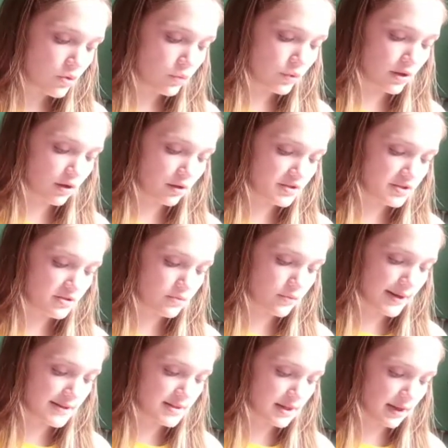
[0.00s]
We also
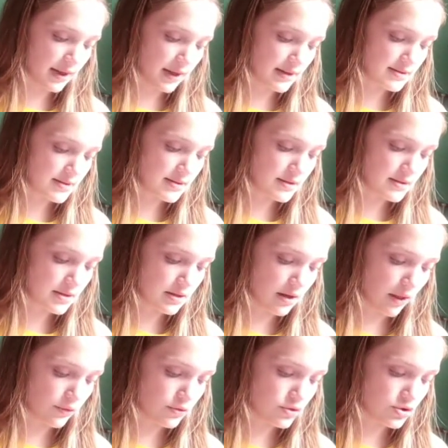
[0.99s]
went against
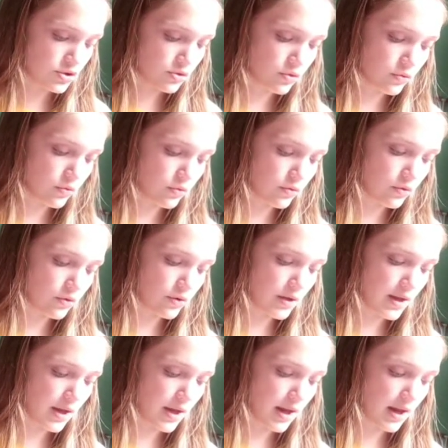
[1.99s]
another school,
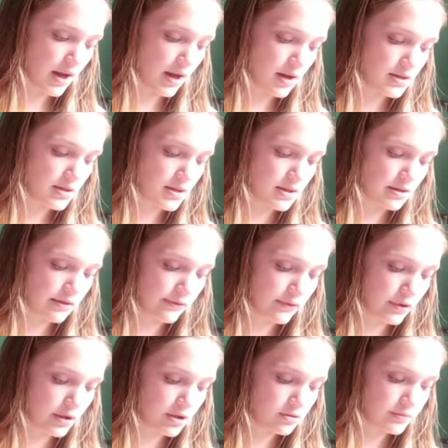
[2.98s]
and in the
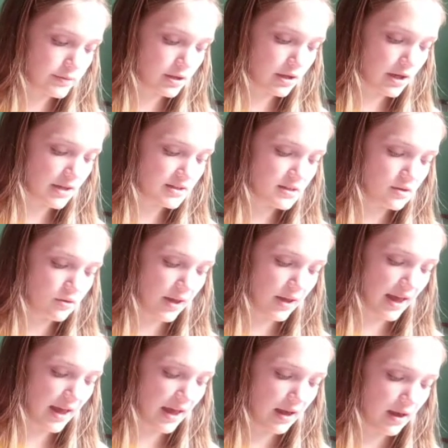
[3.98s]
400 meter, I did
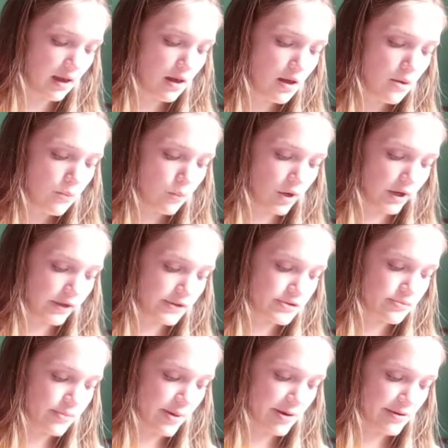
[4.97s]
okay, but I can
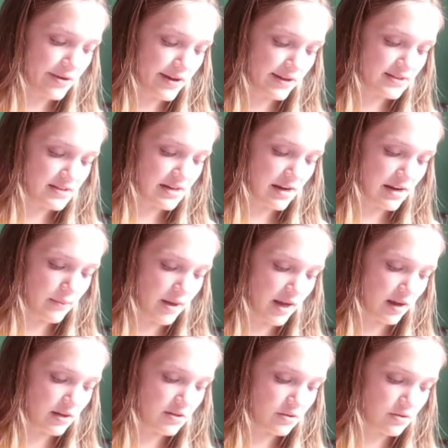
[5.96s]
do better next time, and
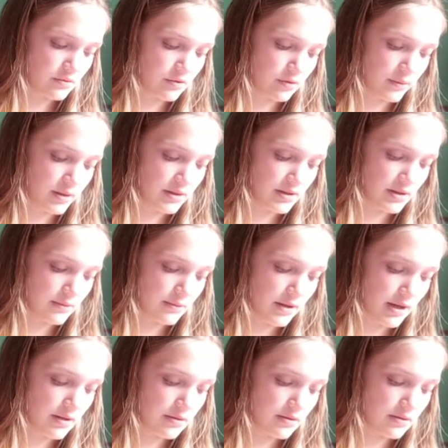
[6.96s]
I don't know my time yet